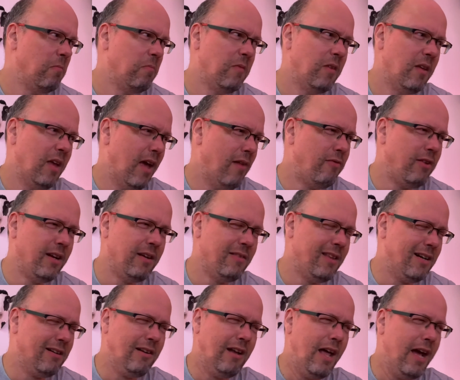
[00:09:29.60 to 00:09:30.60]
having
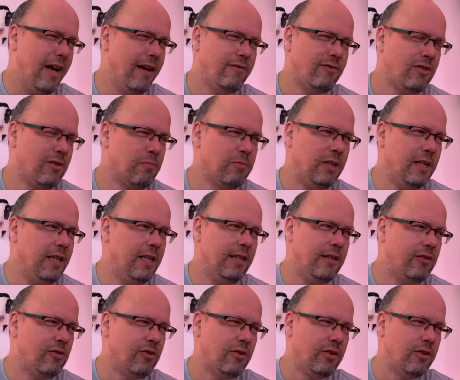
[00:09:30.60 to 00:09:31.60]
their lives completely
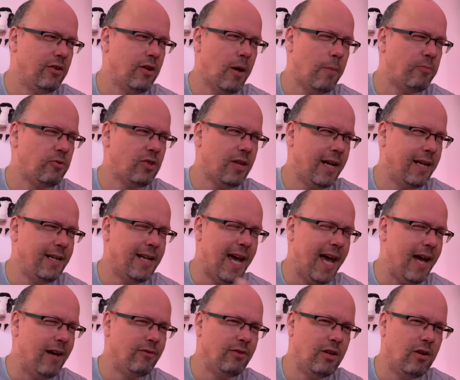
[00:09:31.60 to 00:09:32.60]
turned upside
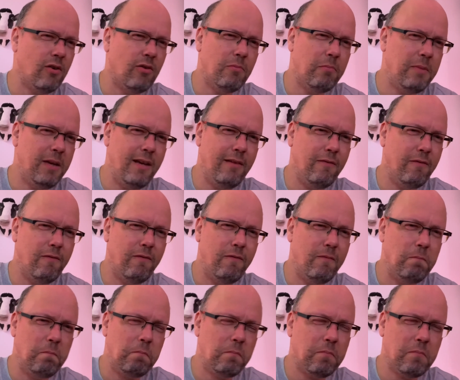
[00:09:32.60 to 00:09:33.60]
down, you know, being
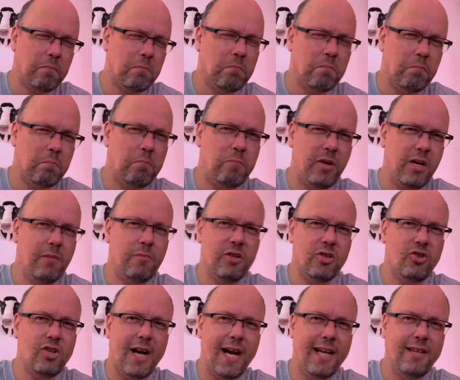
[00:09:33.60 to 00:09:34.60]
pretty
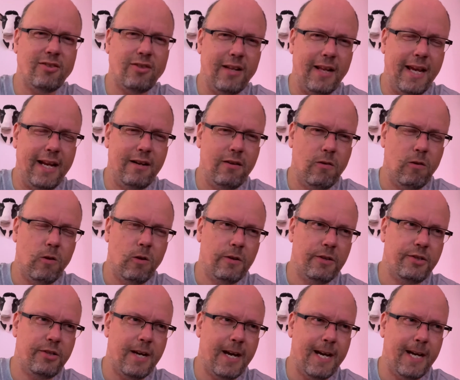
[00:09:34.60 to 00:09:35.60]
much isolated all
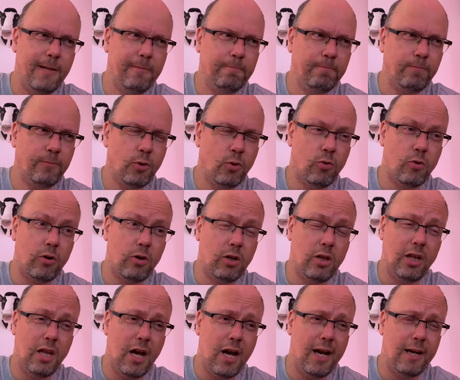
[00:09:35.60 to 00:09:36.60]
the time, or a
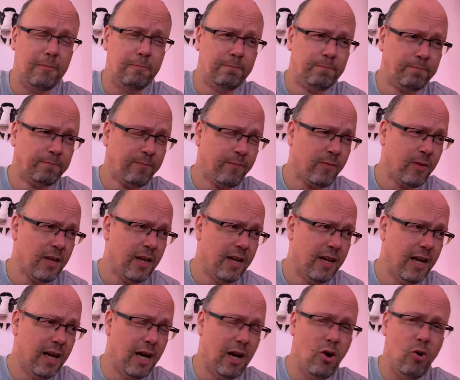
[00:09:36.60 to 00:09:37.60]
lot.
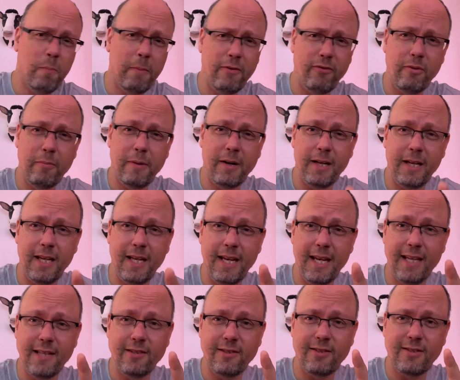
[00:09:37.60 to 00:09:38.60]
I hope everybody
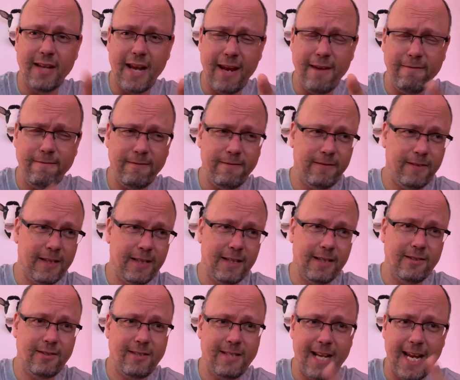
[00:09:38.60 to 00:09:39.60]
is safe,
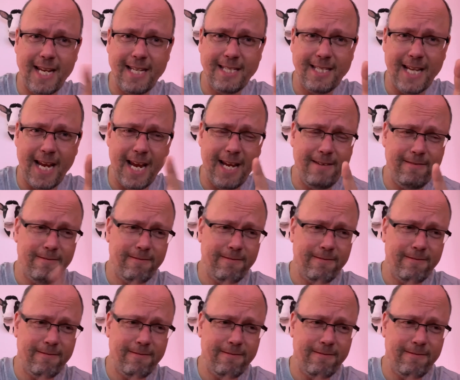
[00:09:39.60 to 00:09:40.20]
stays safe,